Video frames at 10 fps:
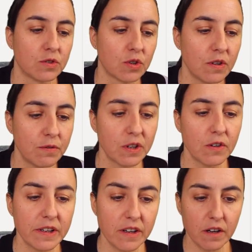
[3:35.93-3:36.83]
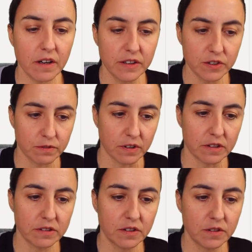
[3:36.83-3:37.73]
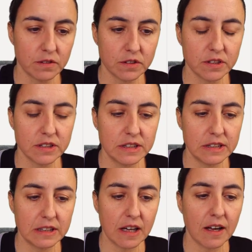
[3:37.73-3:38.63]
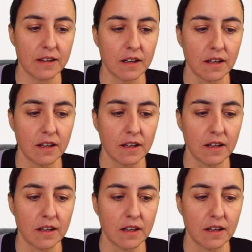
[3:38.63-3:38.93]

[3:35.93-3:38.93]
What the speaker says: So if we go here at Israel, you'll see that